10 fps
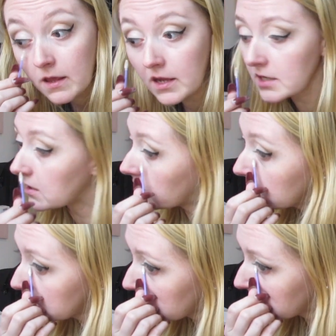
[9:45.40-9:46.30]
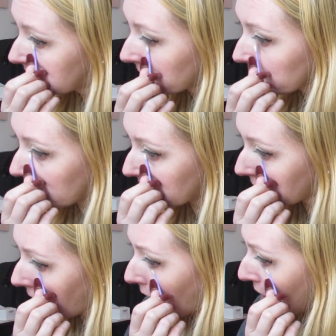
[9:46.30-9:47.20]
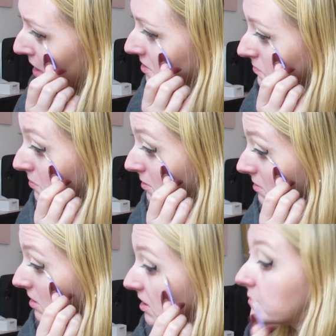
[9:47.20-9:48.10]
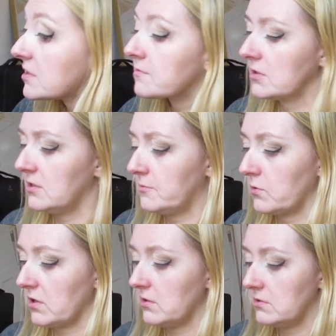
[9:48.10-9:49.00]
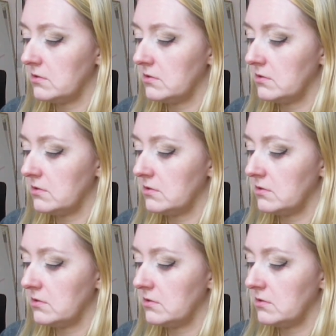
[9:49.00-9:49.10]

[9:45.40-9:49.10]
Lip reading: And always go for the inner eye too when you're cleaning up. That's really important.